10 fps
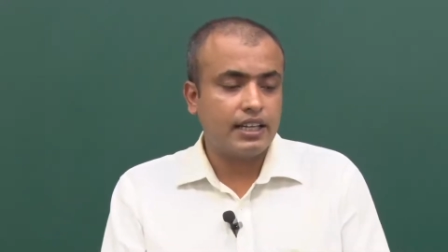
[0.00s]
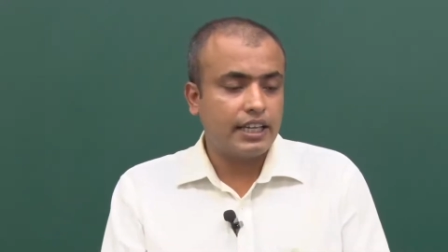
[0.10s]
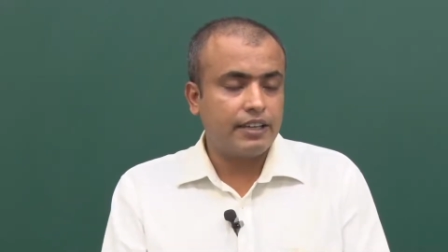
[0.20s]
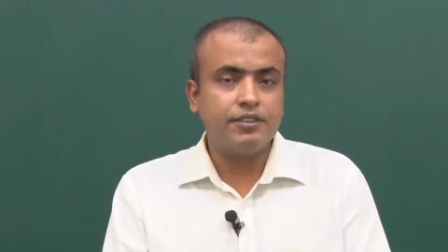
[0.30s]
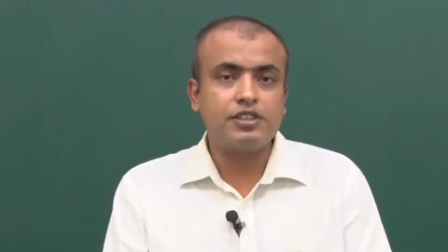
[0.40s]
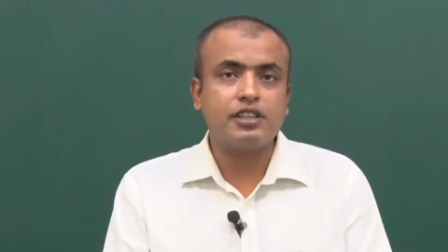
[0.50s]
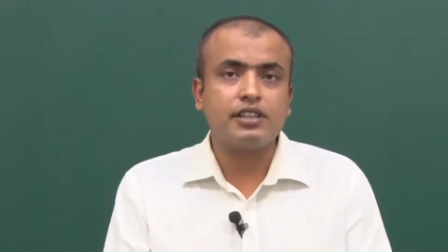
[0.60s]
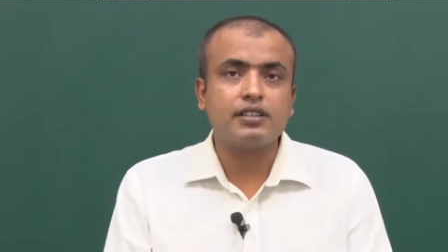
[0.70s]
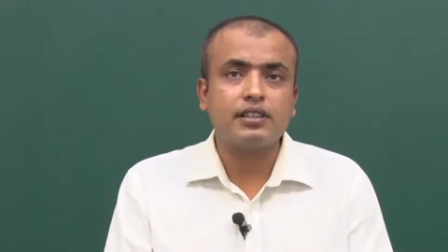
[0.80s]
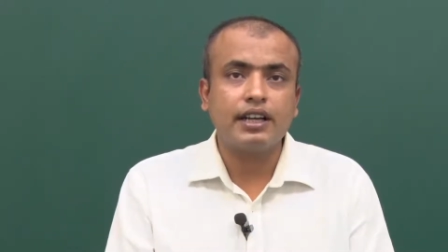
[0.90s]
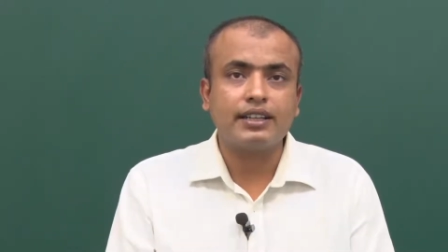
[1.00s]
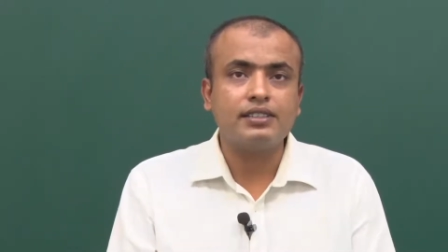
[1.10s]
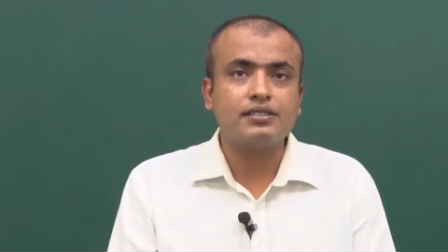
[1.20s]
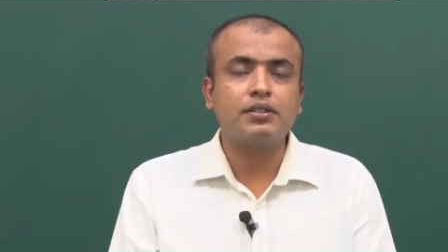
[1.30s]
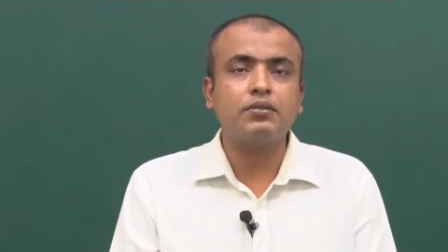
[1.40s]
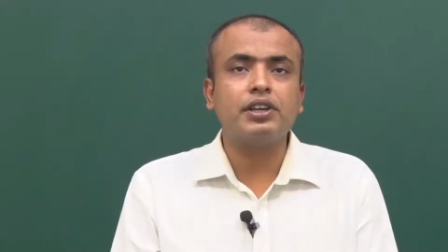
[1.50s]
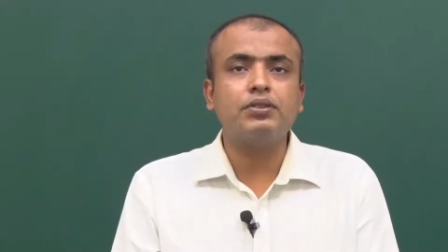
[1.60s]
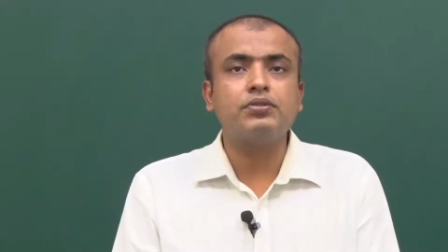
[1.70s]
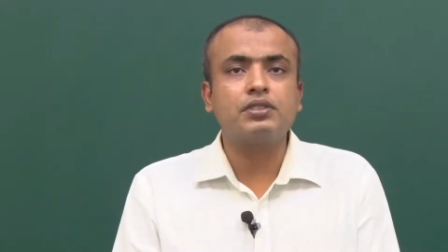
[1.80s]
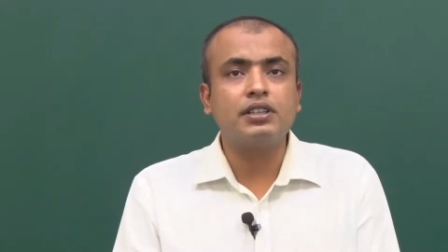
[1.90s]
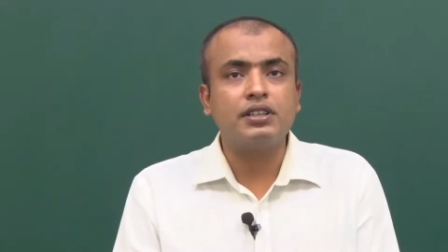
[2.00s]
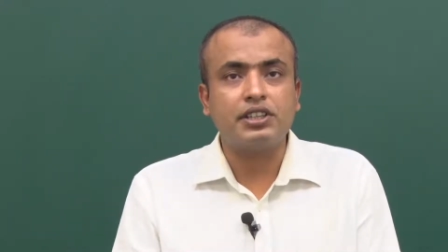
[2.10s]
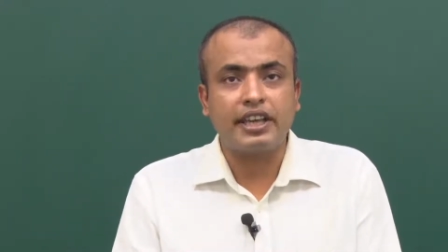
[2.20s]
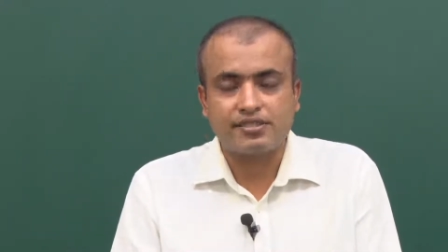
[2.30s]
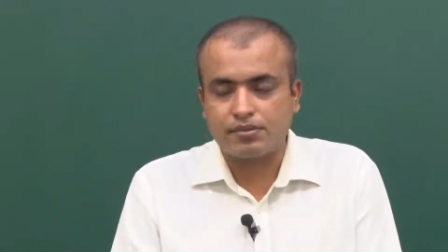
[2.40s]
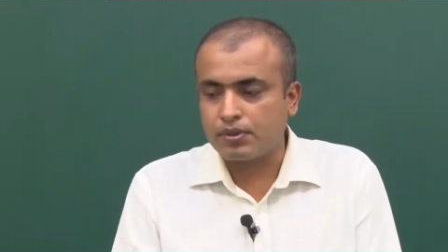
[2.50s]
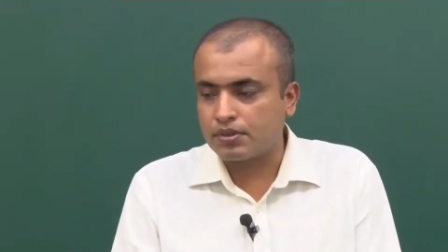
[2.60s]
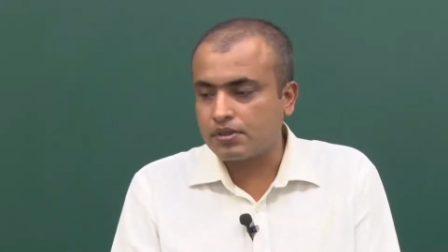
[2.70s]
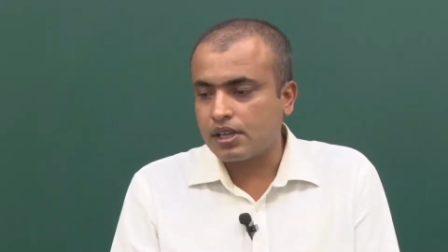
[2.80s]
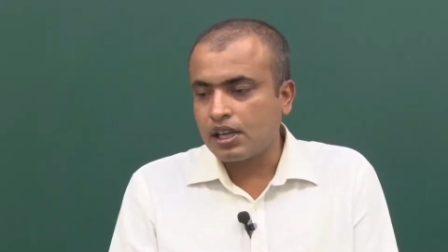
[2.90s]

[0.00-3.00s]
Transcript: efficient, at least the way you see in textbooks.